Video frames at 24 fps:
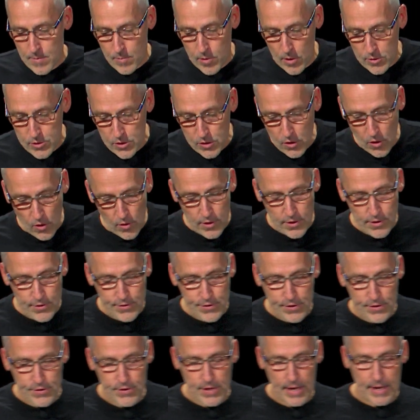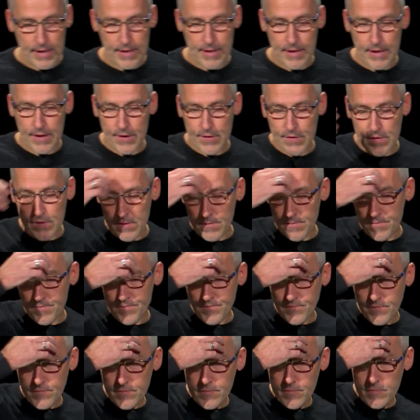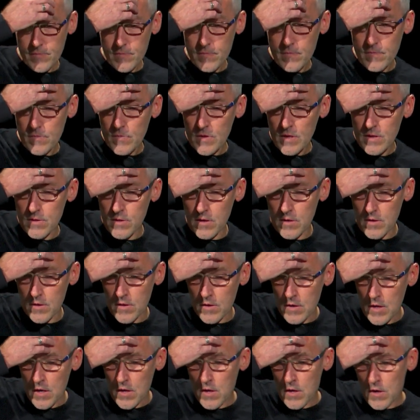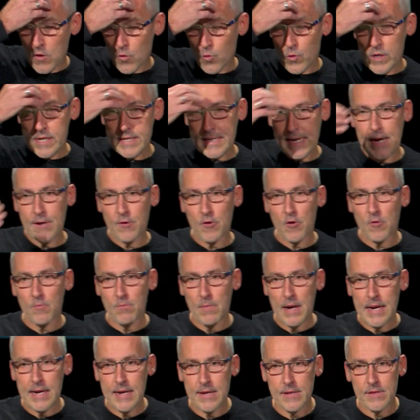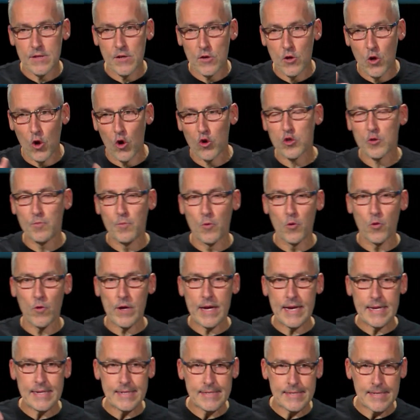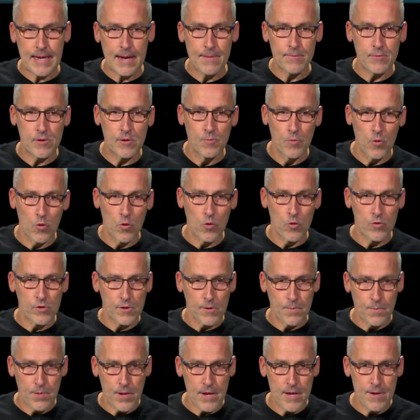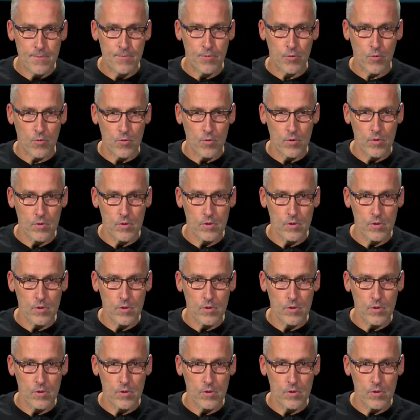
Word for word: Pastor Colin used to say this that we cannot make the gospel acceptable to people.